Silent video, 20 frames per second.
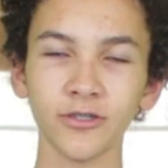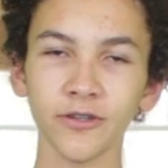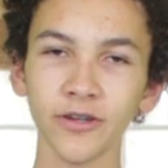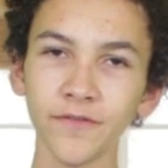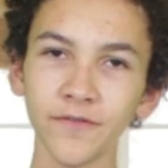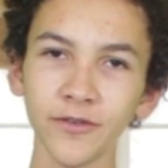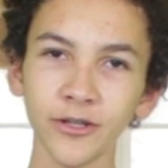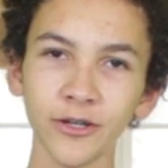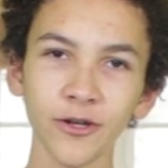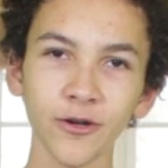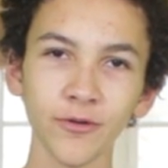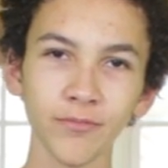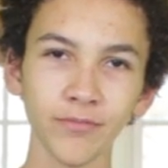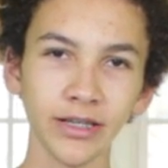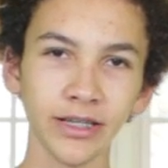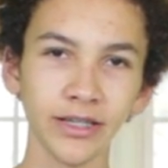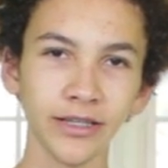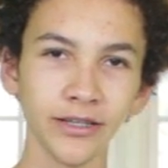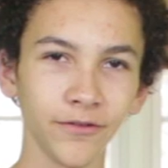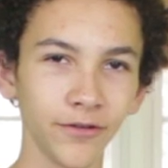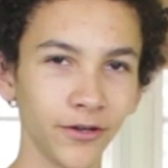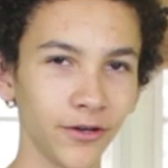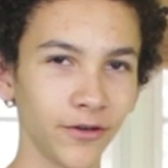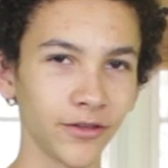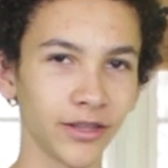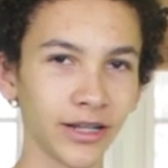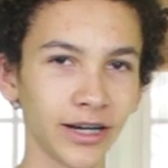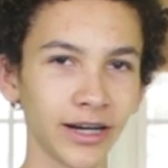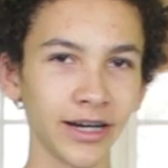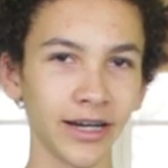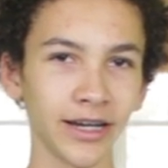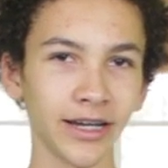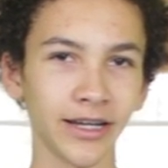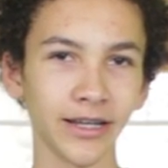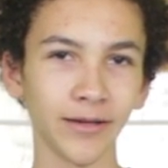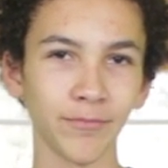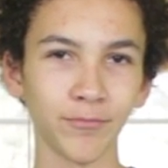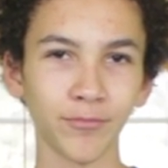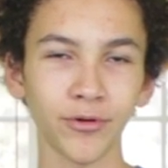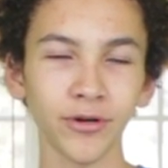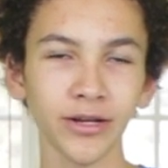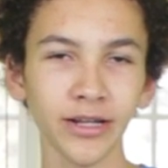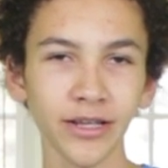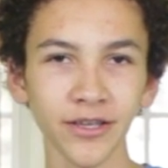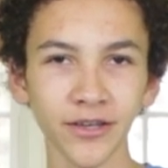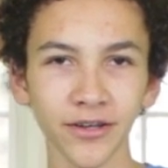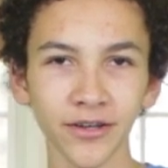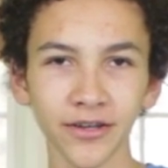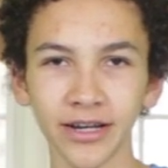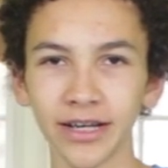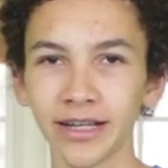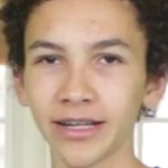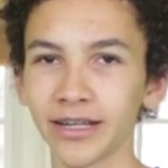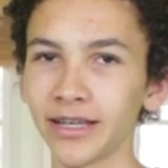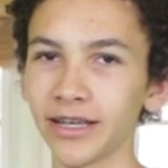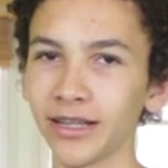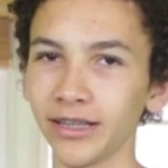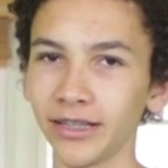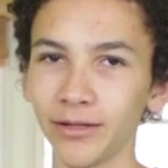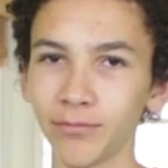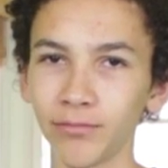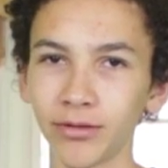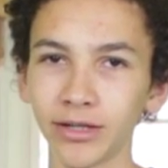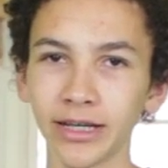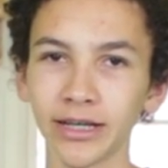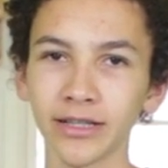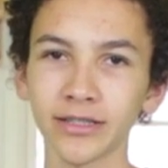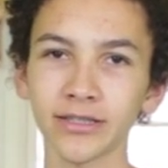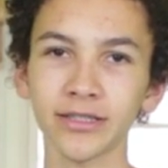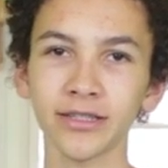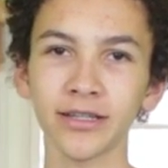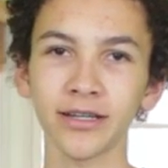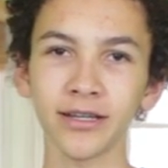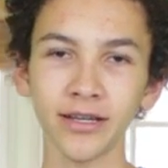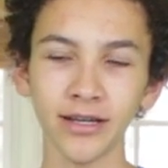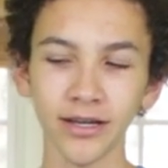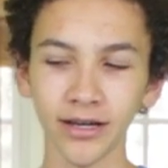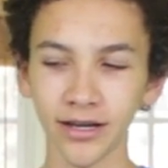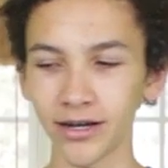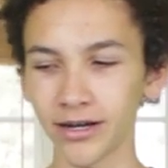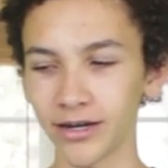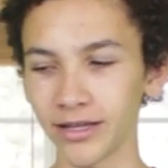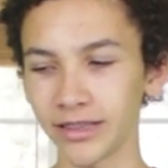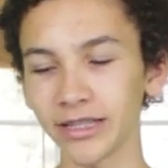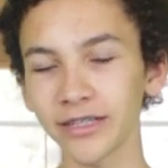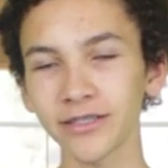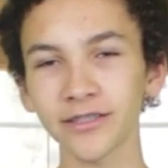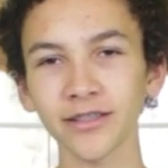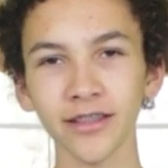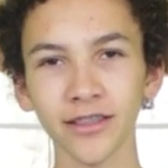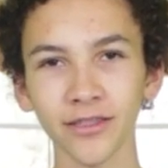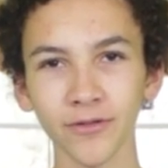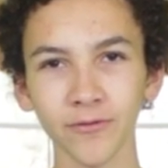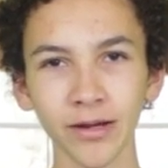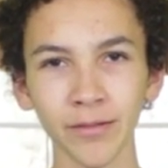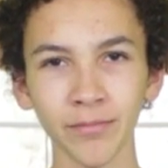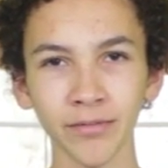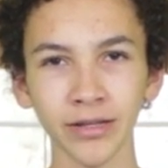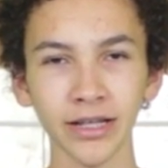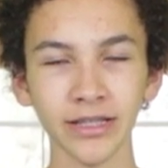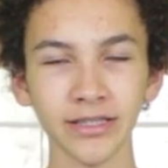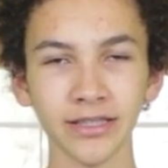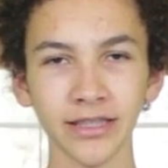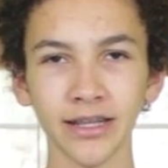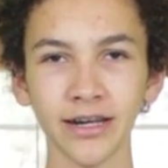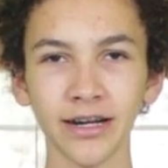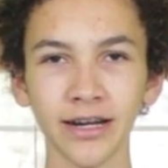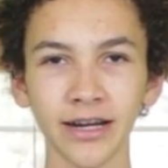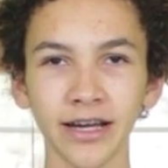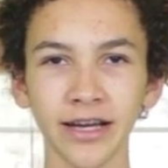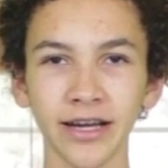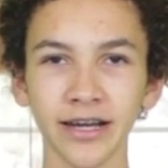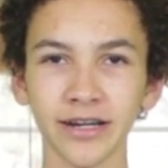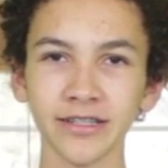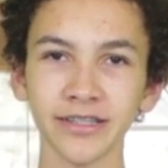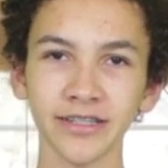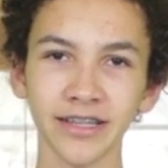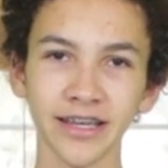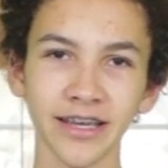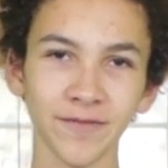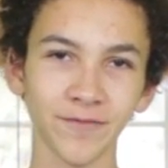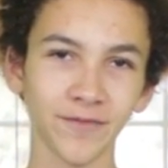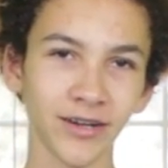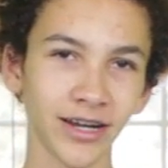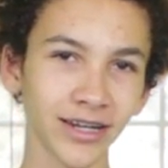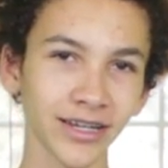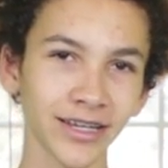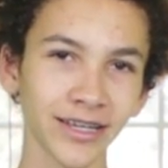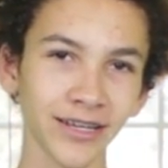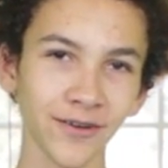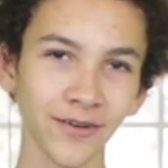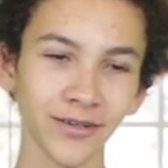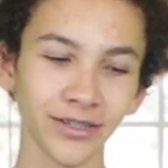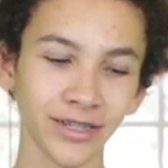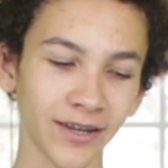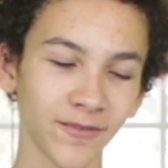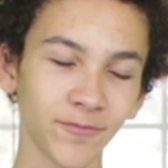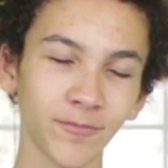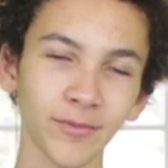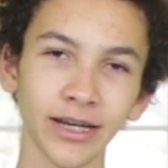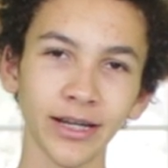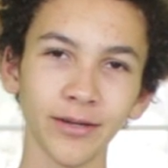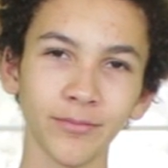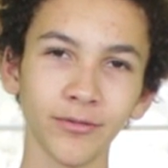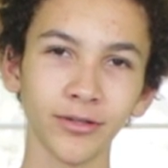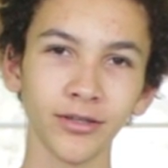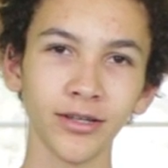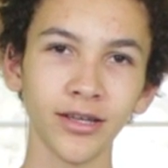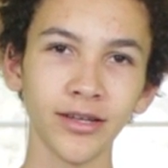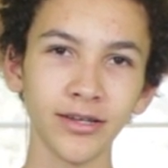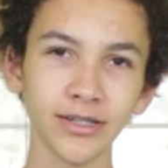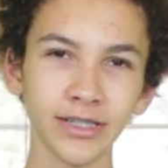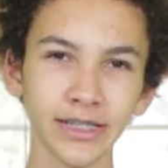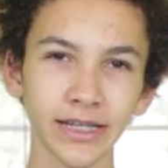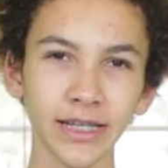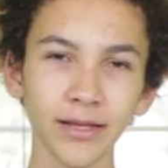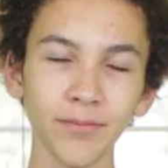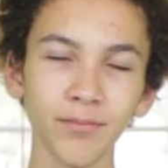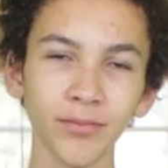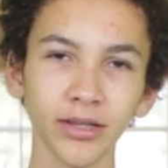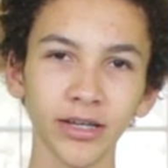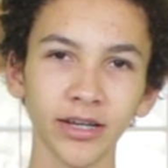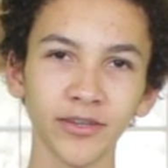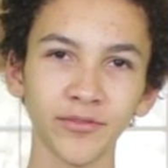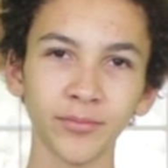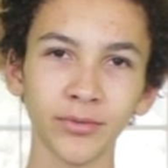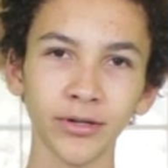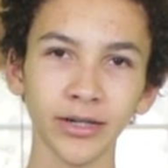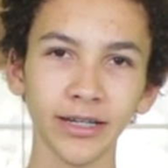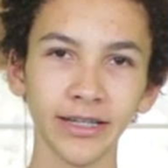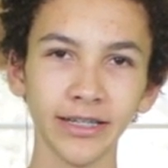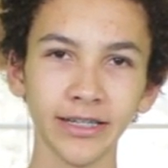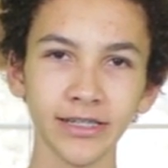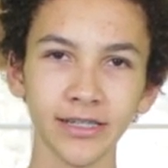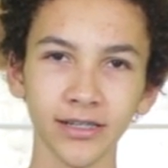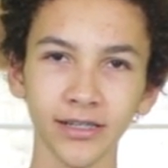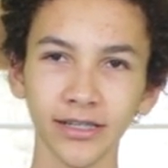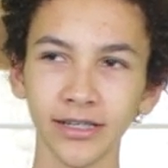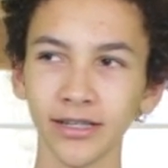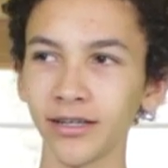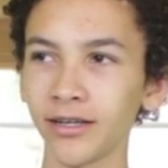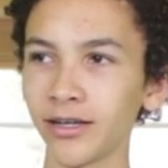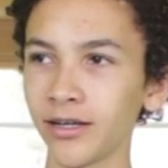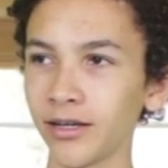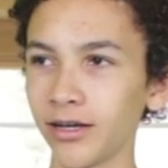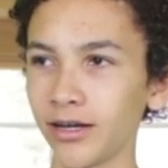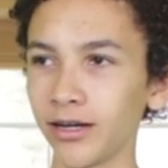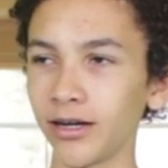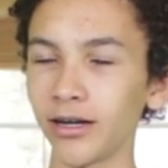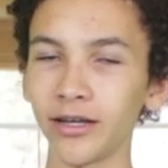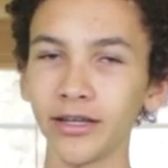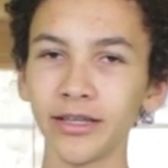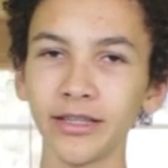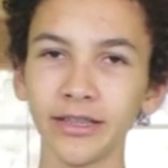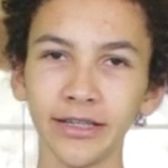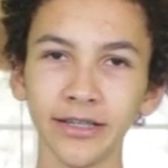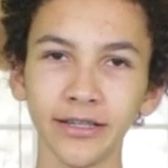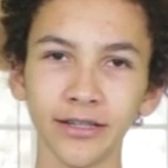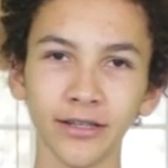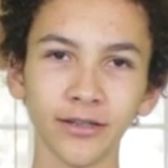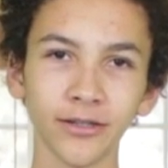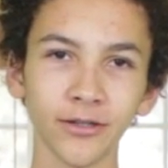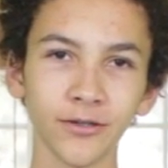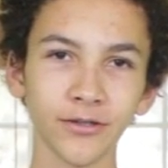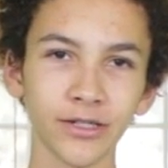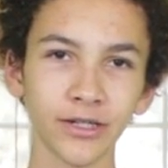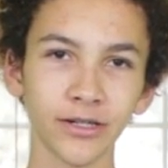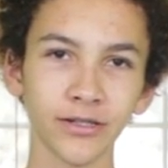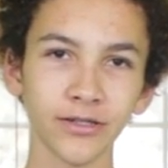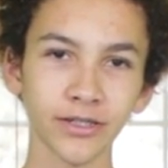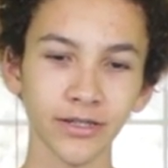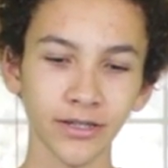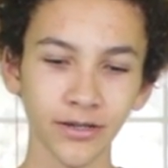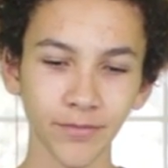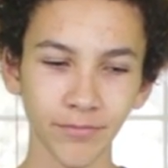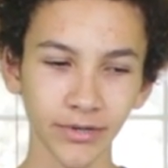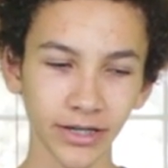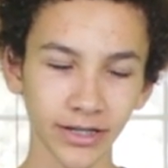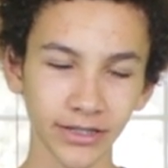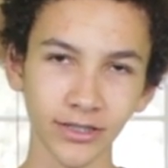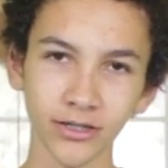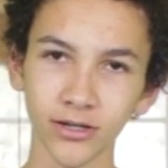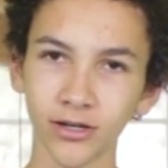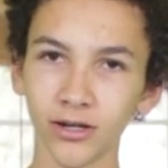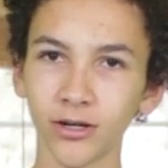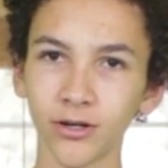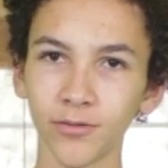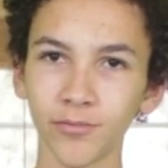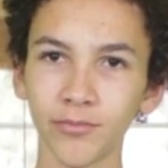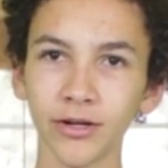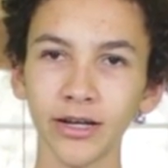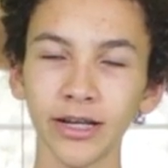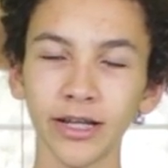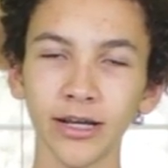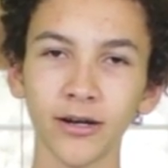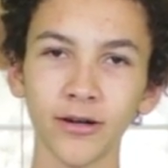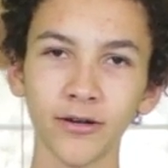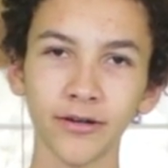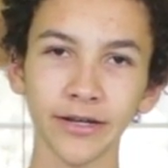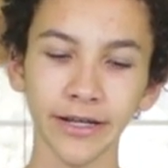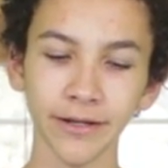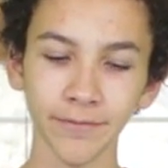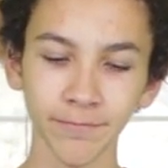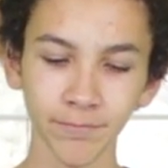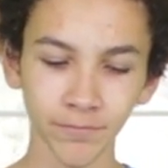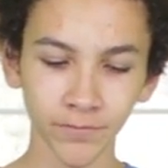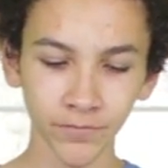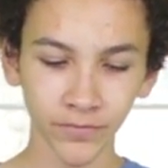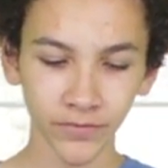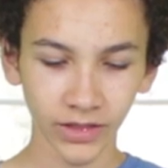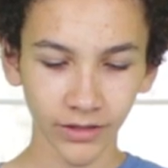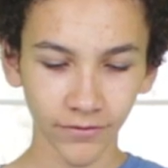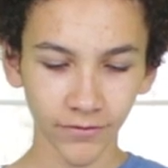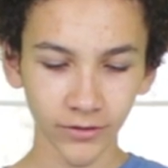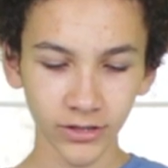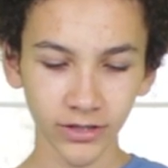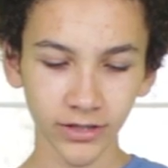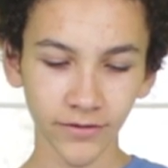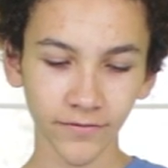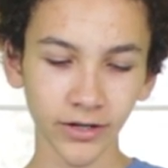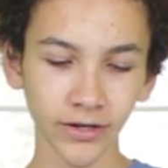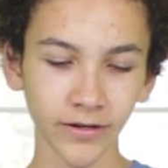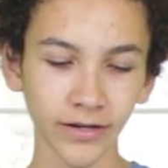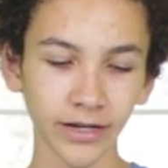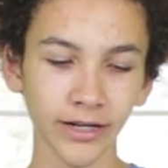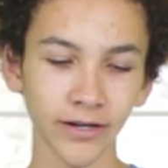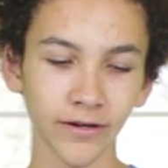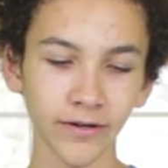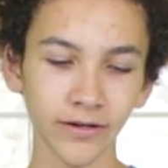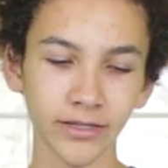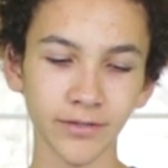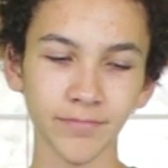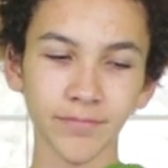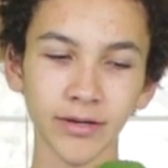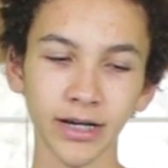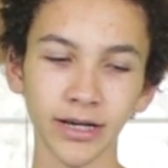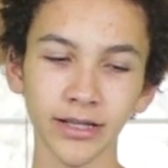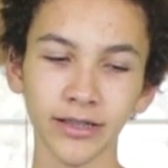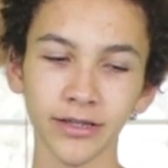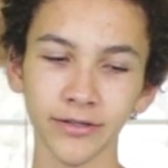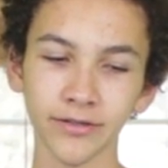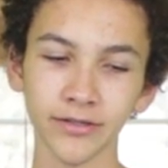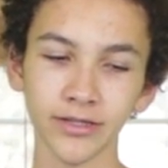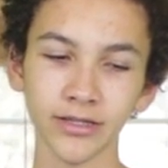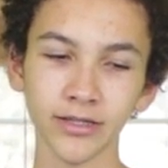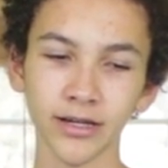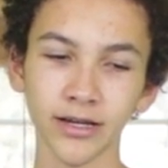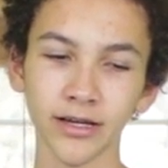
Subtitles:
So if you know me, you know that I am pretty good at killing plants. And these are the three plants that I actually have not killed and I've been able to keep alive pretty easily in the enclosures, because they're all pretty hardy. The first one I've got right here is pothos.